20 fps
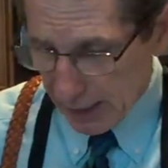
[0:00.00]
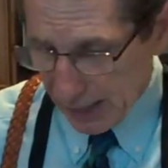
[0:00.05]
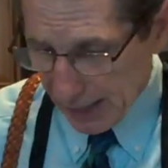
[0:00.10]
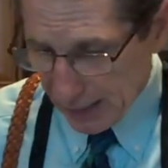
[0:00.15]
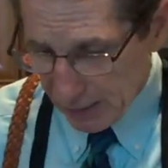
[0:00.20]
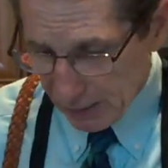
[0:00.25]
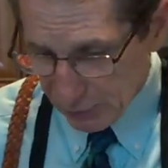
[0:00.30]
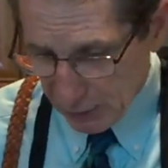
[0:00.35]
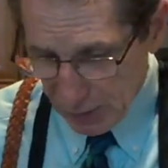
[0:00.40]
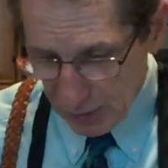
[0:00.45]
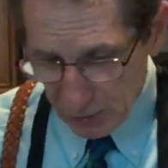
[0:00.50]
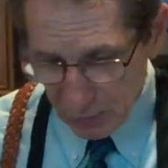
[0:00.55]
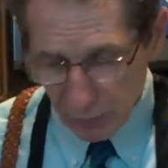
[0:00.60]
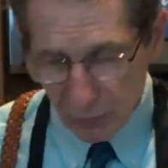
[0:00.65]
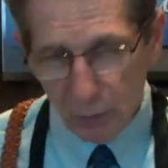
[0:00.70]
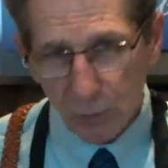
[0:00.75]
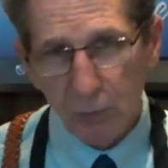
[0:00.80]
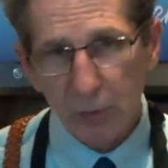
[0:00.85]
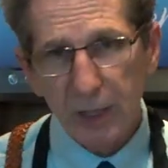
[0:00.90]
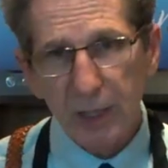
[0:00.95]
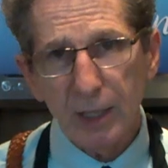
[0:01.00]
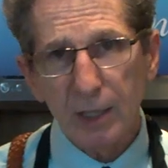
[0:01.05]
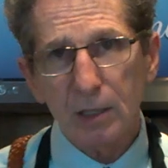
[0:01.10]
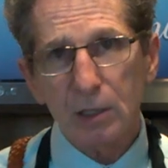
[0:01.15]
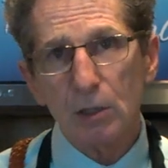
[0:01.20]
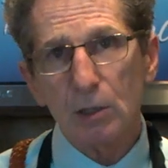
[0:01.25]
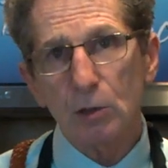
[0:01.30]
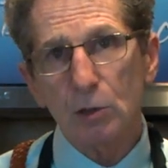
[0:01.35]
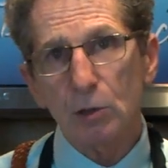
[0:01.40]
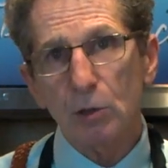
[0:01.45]
And at the end of the
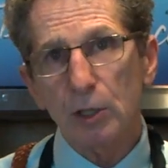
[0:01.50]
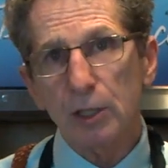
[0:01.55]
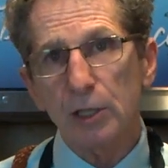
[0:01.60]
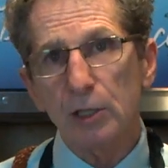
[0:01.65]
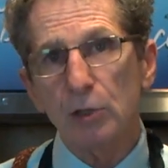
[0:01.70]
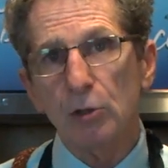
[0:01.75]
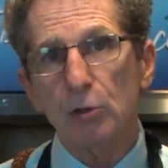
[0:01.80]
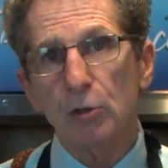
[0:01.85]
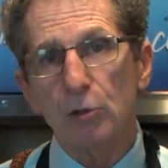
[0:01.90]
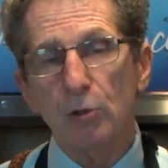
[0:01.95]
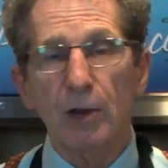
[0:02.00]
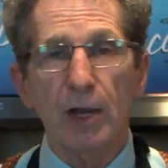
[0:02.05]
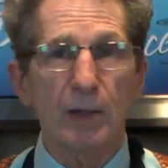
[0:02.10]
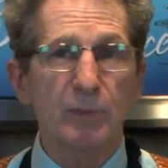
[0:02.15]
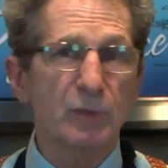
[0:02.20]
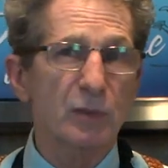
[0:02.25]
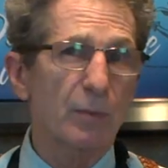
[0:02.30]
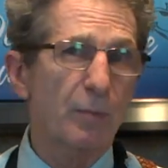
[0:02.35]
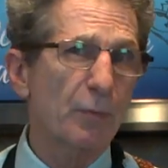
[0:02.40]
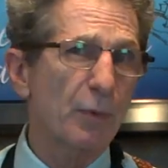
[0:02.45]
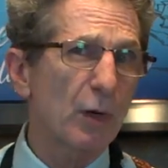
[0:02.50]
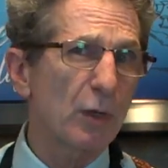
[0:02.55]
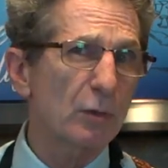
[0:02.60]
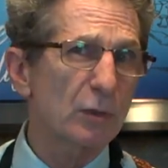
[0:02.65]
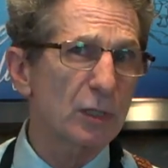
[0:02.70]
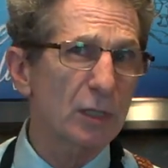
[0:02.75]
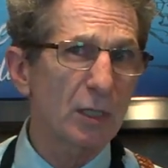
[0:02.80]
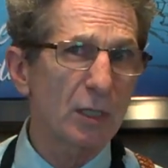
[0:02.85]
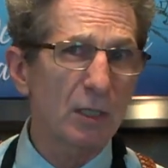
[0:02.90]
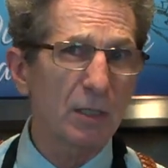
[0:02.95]
week, look at your grams of
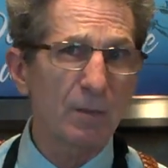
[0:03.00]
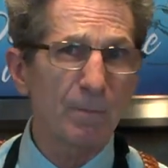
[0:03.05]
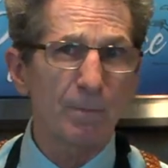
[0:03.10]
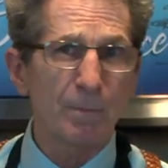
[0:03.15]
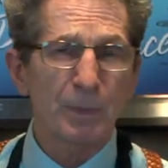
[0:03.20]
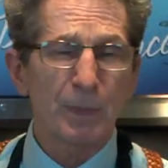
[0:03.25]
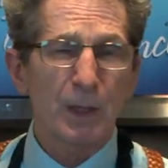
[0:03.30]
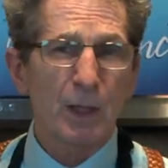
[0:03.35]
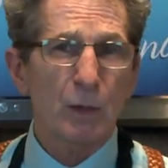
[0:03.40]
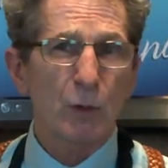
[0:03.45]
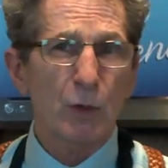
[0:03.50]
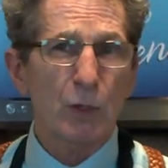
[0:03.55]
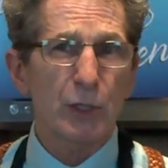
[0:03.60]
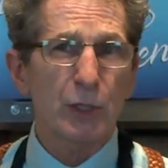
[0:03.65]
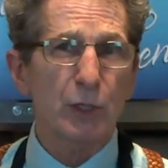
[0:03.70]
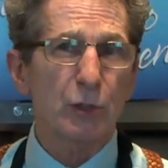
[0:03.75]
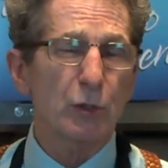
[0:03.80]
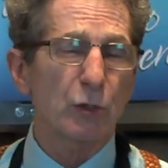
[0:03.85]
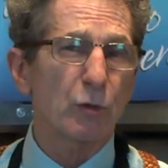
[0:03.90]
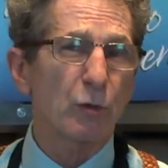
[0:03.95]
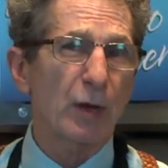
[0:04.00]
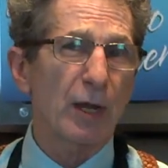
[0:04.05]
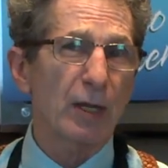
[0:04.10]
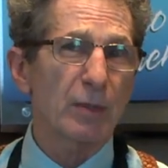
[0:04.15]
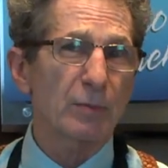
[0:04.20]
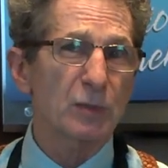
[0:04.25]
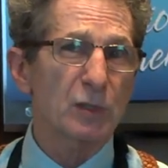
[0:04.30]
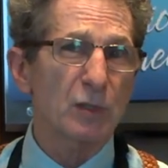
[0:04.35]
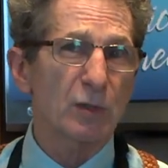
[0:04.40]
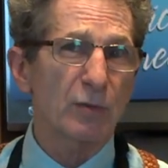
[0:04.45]
protein, look at your
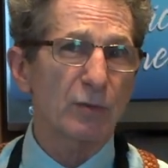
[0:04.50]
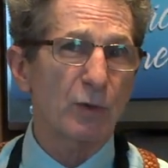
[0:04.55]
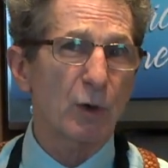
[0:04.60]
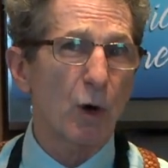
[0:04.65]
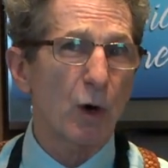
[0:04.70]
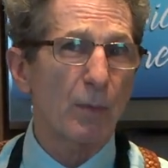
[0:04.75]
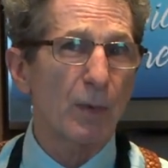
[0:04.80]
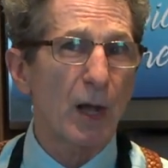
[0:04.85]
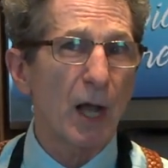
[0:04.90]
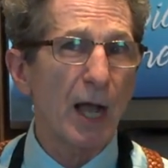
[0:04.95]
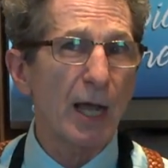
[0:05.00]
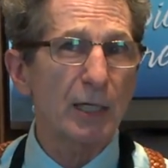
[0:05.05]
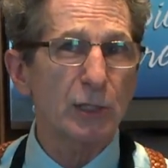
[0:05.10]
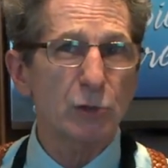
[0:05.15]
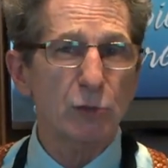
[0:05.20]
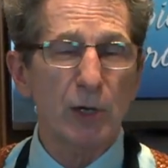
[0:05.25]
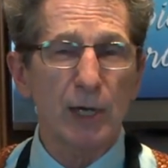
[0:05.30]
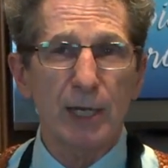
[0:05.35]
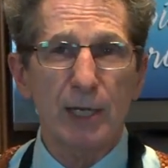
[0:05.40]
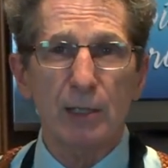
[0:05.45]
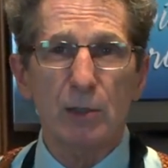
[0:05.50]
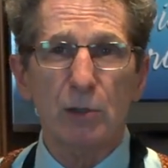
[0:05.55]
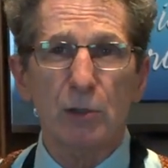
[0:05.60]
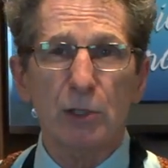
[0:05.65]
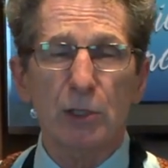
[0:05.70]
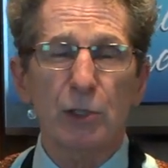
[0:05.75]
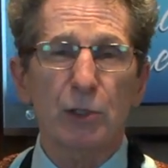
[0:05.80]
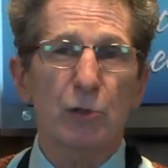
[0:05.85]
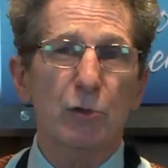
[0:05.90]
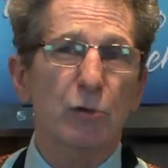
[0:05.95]
grams of carbohydrate,
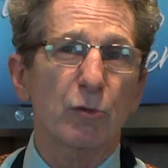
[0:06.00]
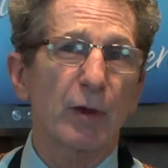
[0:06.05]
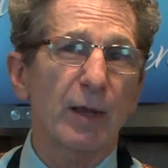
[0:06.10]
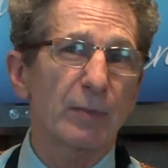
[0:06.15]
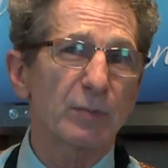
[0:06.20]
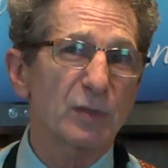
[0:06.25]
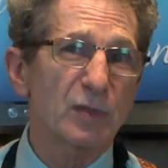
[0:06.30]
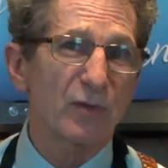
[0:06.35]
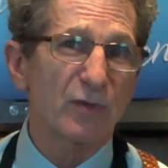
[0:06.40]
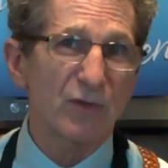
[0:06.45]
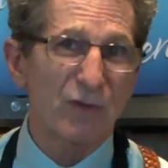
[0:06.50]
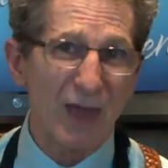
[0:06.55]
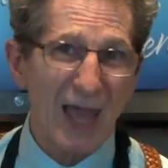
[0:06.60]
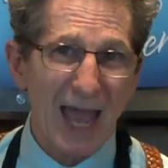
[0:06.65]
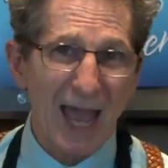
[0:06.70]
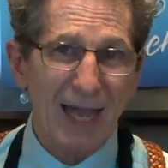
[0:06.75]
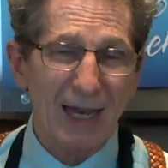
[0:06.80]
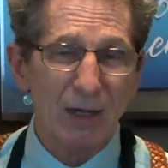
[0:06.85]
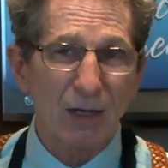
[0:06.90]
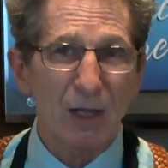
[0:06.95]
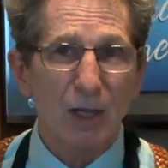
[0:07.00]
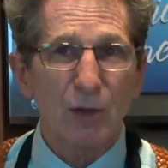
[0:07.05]
look at your grams of fat.